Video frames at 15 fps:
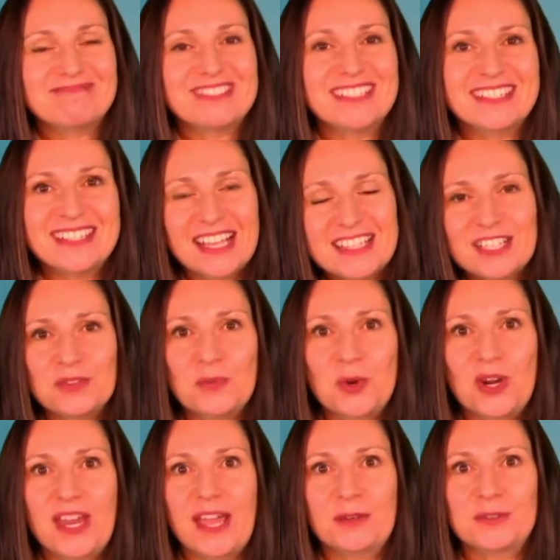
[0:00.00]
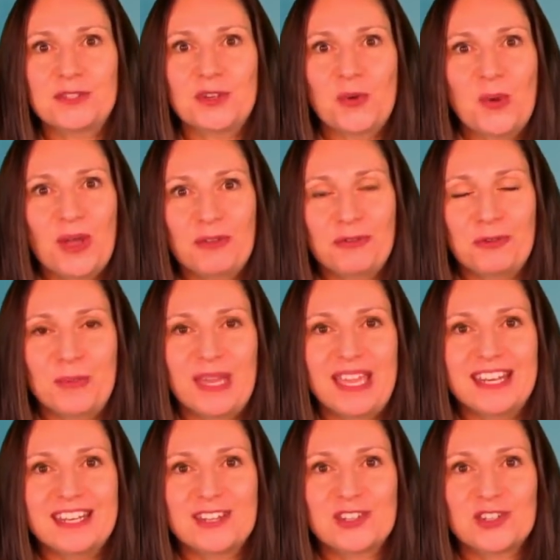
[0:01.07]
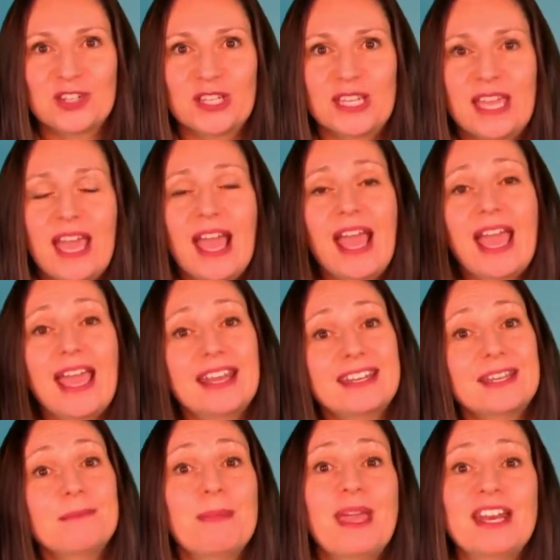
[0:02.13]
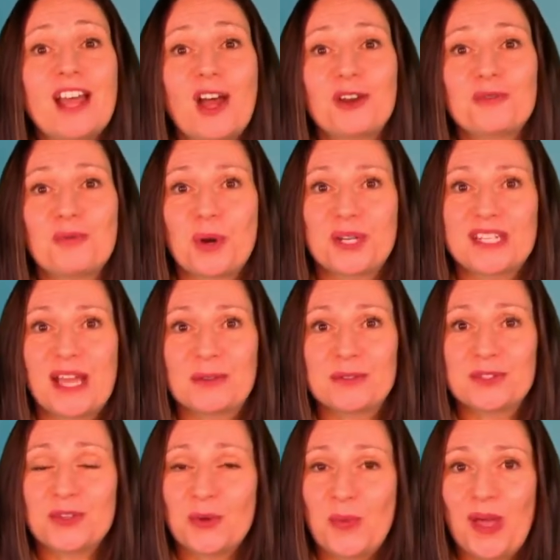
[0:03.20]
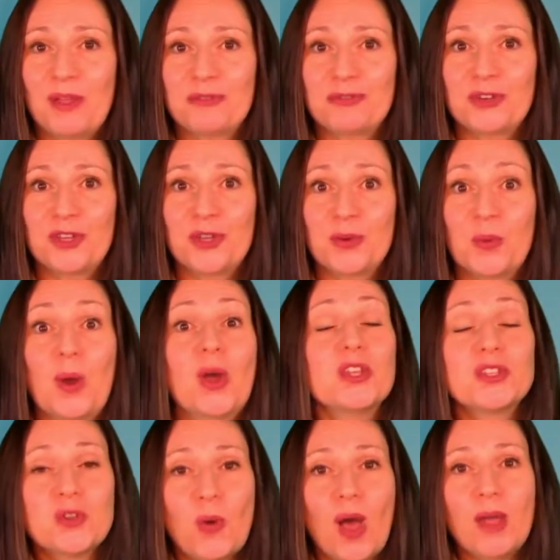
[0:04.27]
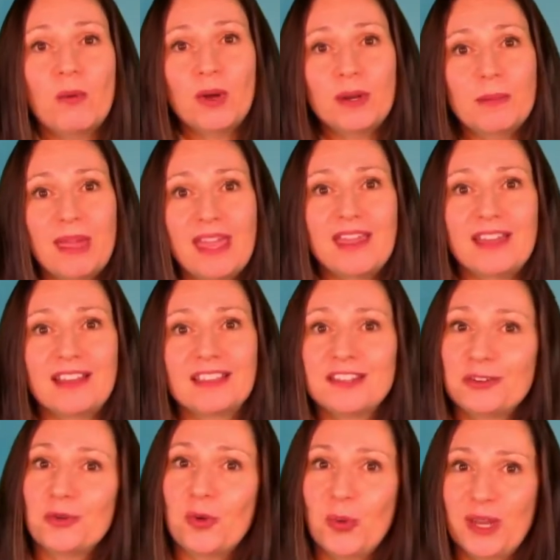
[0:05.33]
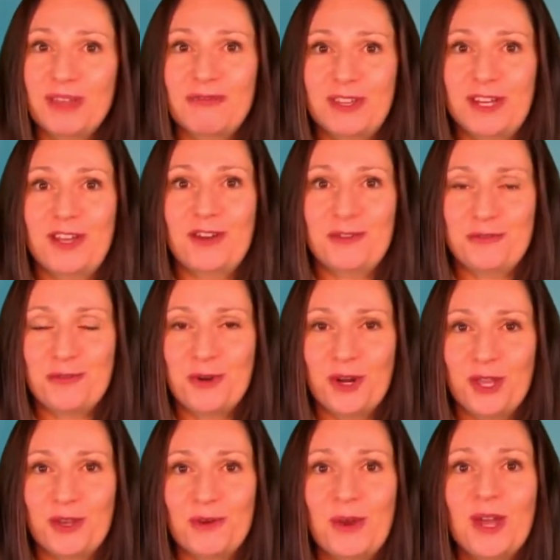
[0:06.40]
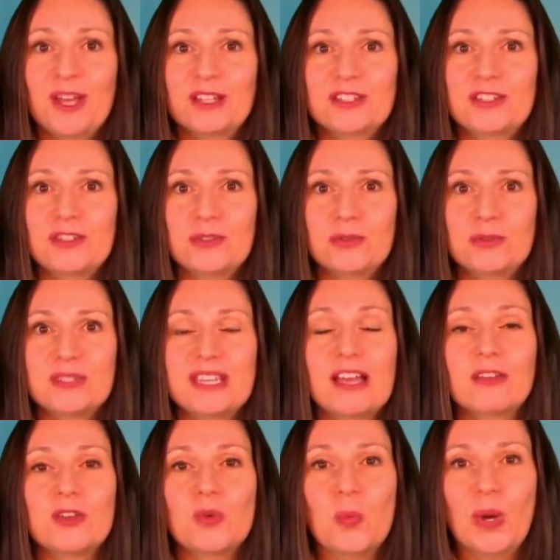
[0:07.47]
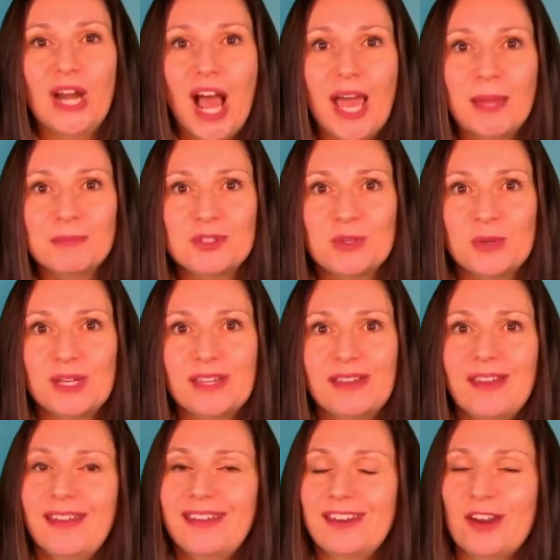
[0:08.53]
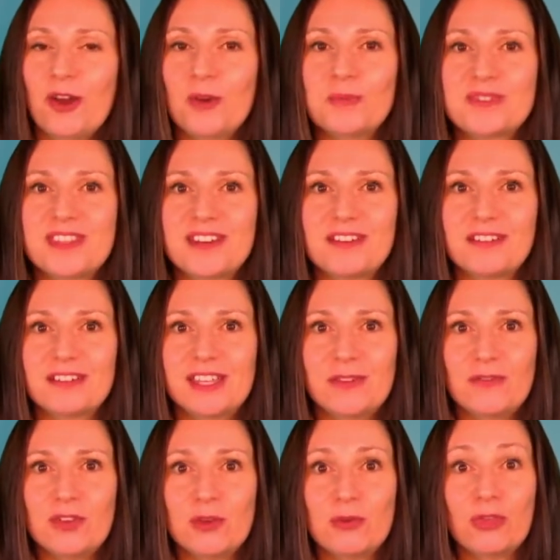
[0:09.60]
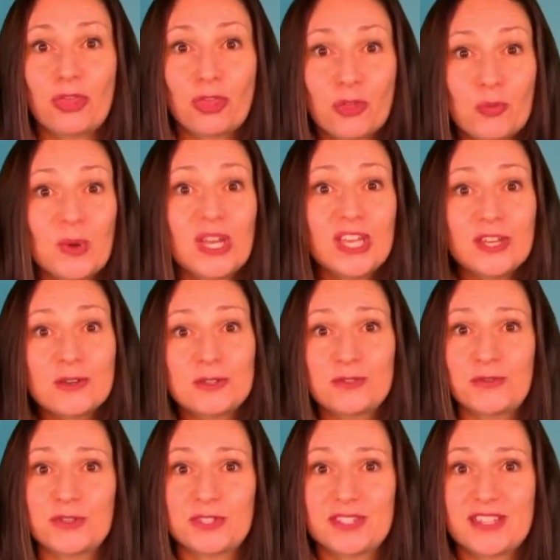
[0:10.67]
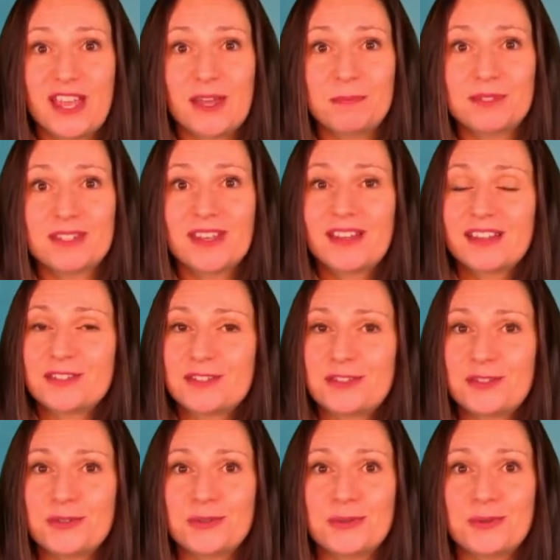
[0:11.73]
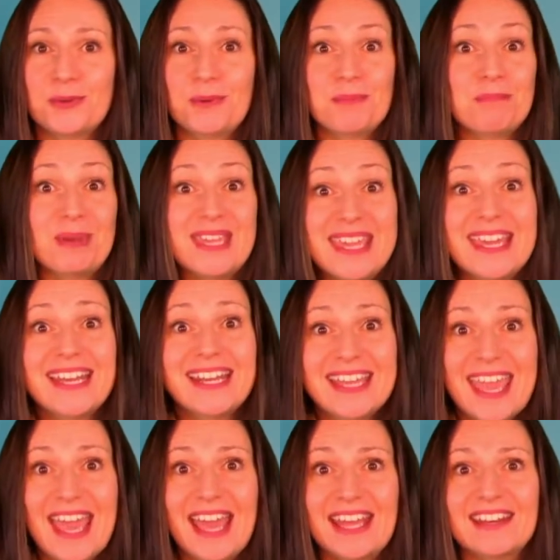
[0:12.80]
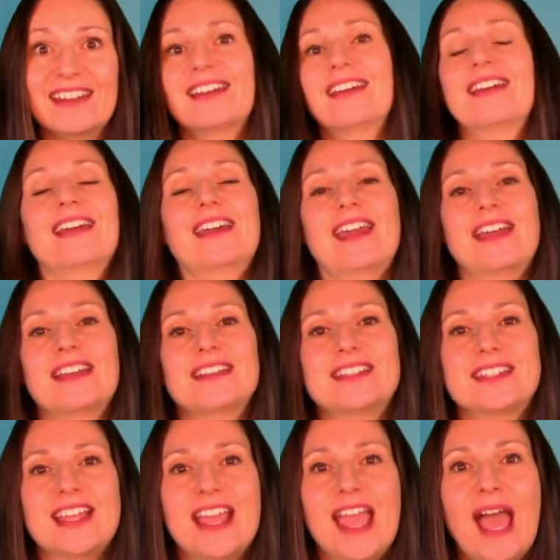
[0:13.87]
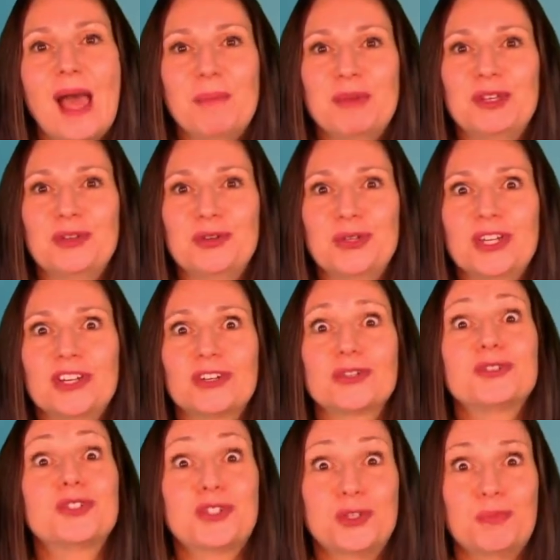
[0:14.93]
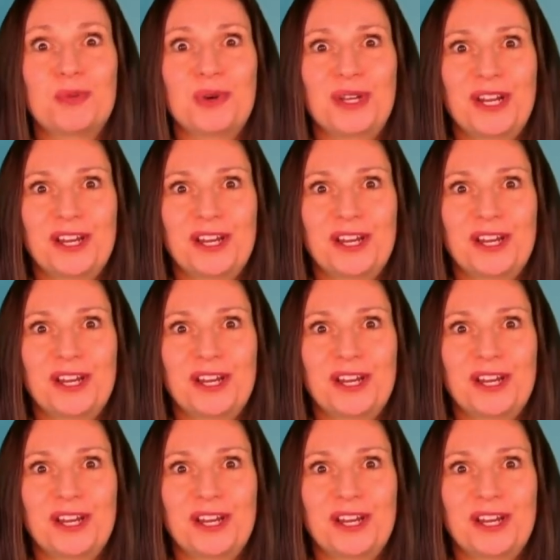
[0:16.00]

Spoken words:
That didn't work out so well for me initially, and it may not have worked out so well for you. So I want to make a little quick video for you to tell you what I'm doing in hopes that it'll give you 3 useful steps to begin again and say Happy New Year 2.0.